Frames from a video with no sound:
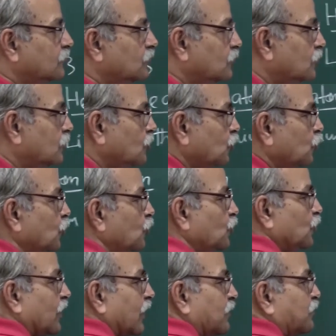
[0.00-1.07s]
so 2
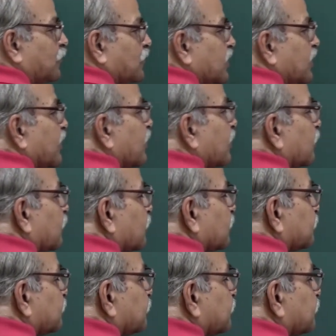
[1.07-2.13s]
you can put here,
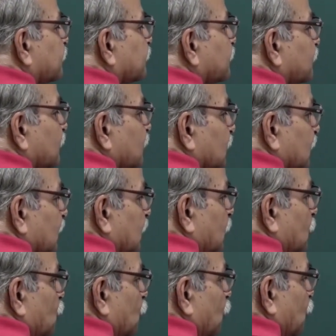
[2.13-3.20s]

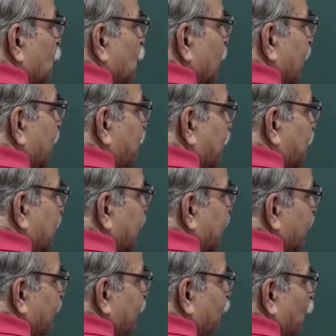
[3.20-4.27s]
2 you can put
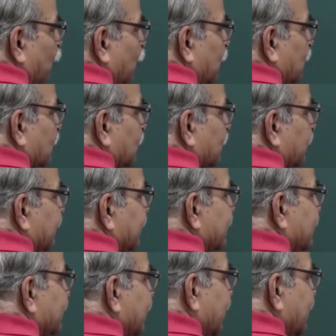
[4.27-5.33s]
here, 4,
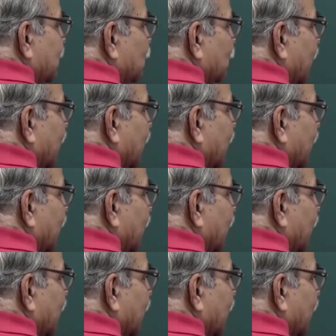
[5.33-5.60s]
6